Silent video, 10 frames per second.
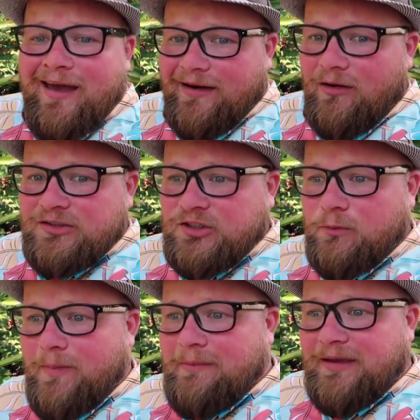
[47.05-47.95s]
and also
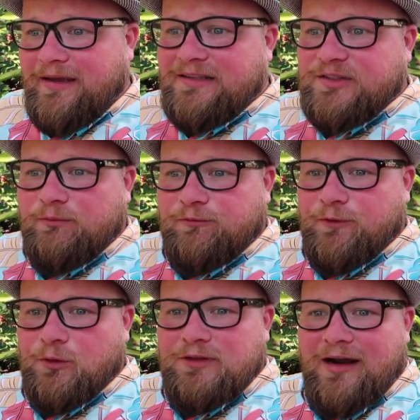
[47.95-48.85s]
maybe eat some
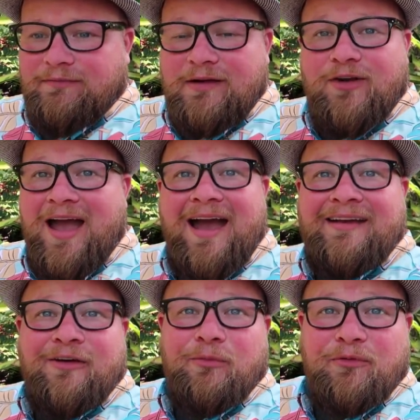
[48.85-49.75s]
food that I've never had
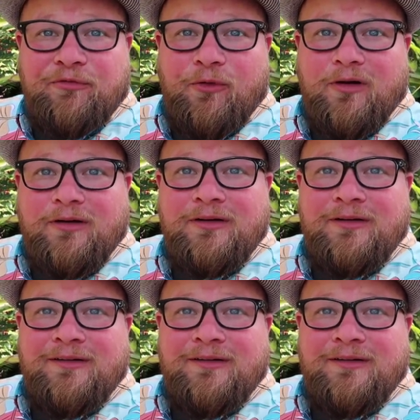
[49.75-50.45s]
here before.